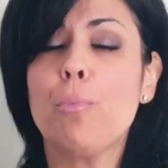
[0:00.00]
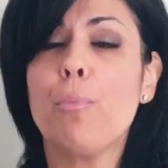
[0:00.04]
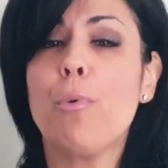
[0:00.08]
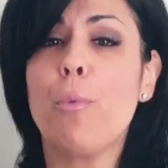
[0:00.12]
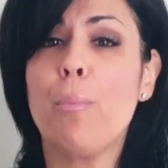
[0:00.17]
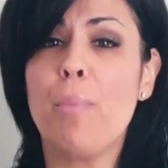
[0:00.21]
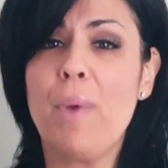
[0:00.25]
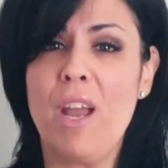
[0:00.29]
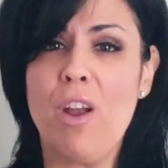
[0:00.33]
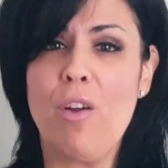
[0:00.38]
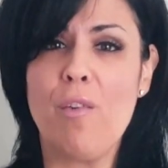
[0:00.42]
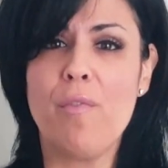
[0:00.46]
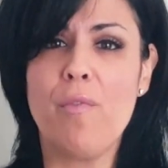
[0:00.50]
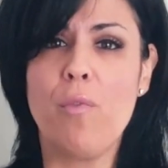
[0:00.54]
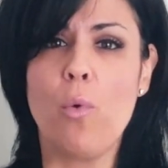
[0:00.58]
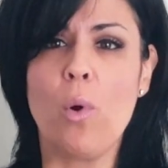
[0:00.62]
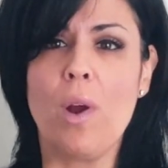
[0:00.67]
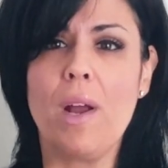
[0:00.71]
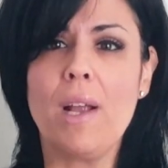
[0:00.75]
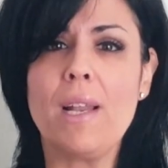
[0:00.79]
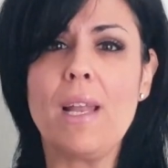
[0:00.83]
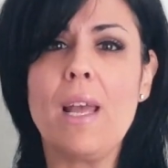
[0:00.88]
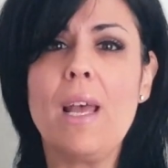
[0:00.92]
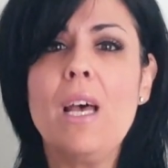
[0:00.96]
to prepare
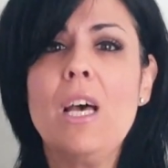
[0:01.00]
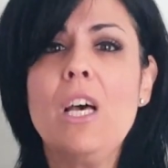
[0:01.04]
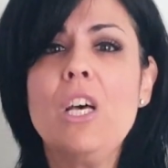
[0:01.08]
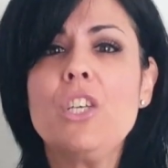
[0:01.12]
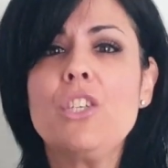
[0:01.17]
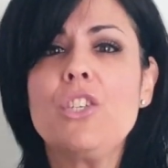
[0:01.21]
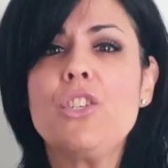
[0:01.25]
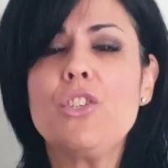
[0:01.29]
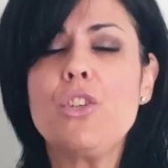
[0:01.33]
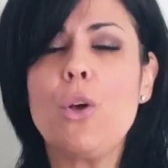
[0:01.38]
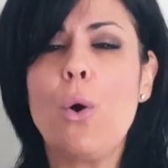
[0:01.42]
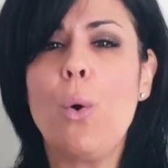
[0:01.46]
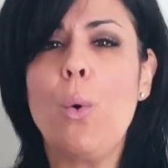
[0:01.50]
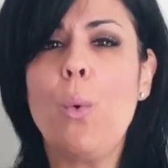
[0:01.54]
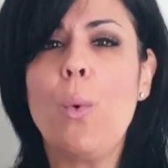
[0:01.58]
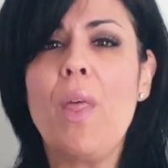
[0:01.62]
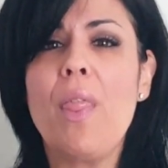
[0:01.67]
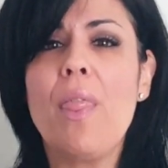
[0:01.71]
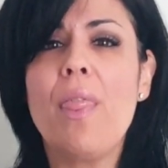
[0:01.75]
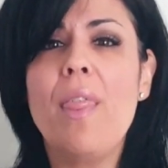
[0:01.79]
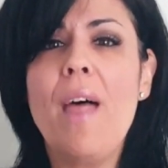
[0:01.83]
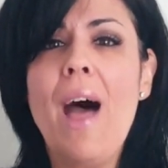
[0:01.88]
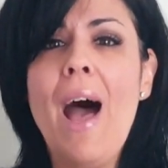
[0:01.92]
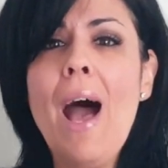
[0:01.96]
for it.
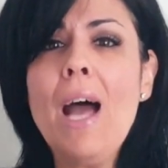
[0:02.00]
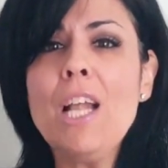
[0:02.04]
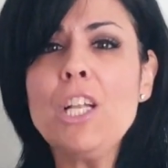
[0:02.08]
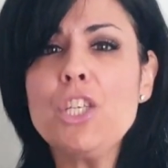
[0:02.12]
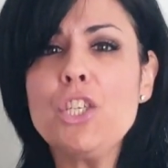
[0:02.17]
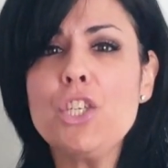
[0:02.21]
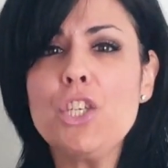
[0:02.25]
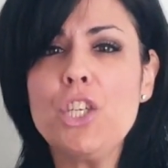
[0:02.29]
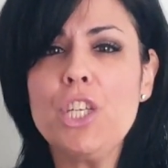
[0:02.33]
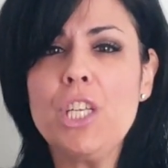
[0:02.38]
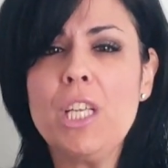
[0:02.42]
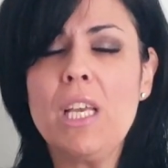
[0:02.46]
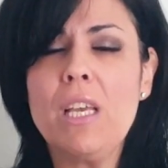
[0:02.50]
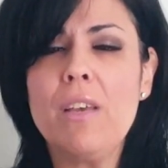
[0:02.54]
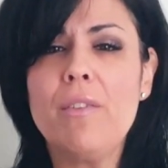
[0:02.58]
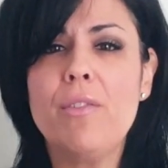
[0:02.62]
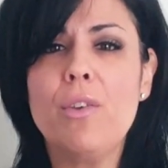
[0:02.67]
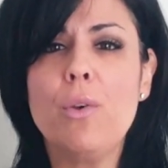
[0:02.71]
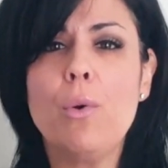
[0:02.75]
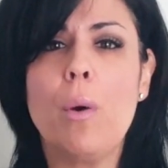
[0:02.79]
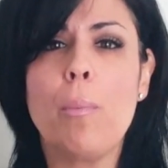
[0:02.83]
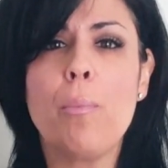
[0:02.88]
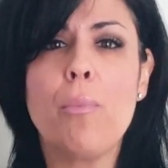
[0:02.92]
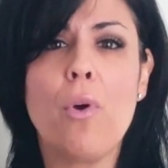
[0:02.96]
So that should
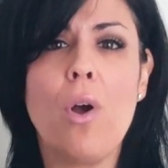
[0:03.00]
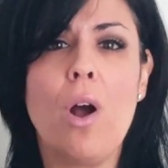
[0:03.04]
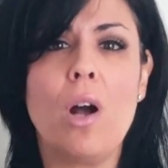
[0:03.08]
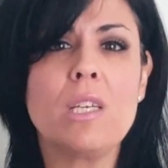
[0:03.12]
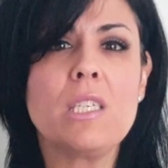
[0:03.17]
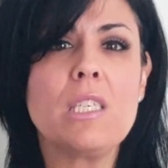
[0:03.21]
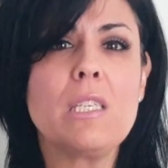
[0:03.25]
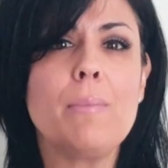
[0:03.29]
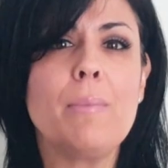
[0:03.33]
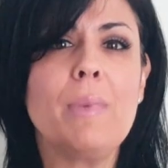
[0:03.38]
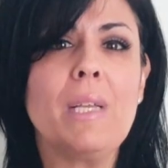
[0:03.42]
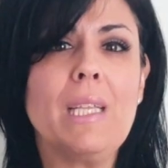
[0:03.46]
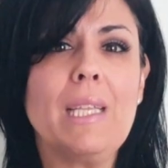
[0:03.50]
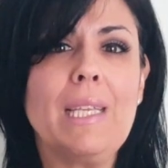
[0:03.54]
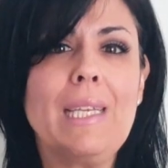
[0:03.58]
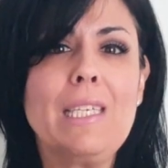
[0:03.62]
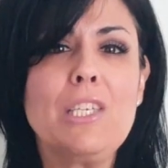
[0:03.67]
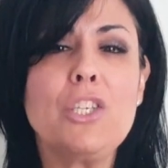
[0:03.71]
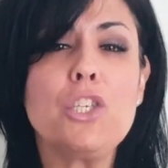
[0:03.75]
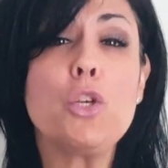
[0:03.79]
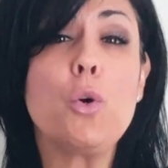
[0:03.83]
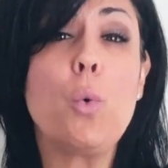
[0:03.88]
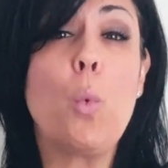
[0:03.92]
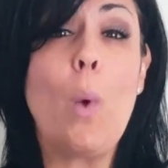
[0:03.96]
give you
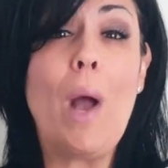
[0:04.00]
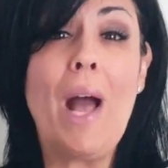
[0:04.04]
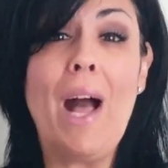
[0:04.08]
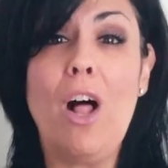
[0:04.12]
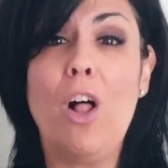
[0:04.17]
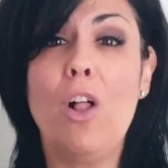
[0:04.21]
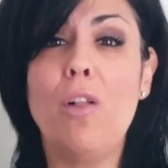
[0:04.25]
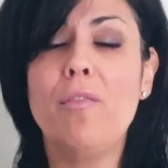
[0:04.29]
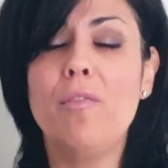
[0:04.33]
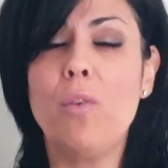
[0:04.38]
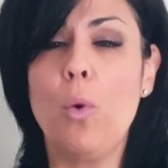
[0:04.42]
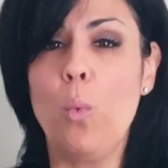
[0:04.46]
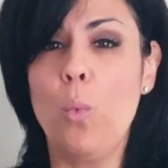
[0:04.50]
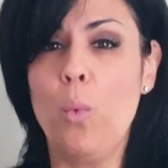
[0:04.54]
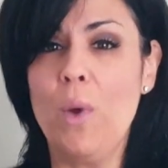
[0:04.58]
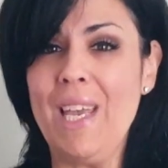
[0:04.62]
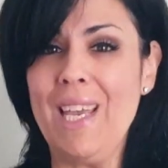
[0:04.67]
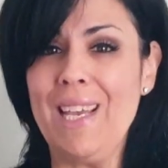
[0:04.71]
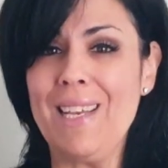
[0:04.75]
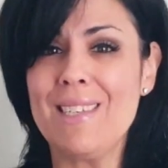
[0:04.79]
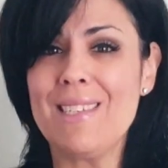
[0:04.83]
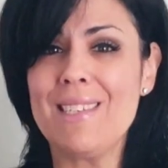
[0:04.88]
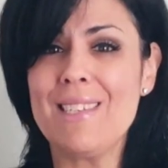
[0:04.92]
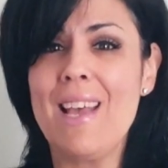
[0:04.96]
approximately 12
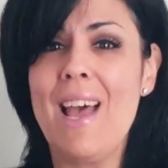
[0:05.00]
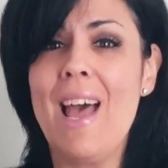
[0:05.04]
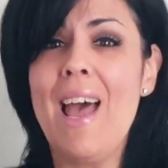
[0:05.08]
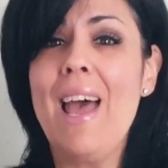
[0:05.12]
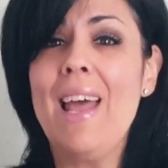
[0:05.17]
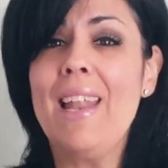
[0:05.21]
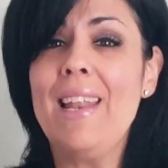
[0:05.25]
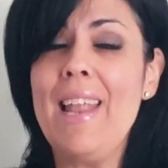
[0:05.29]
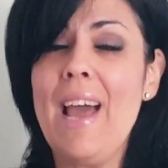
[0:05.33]
weeks.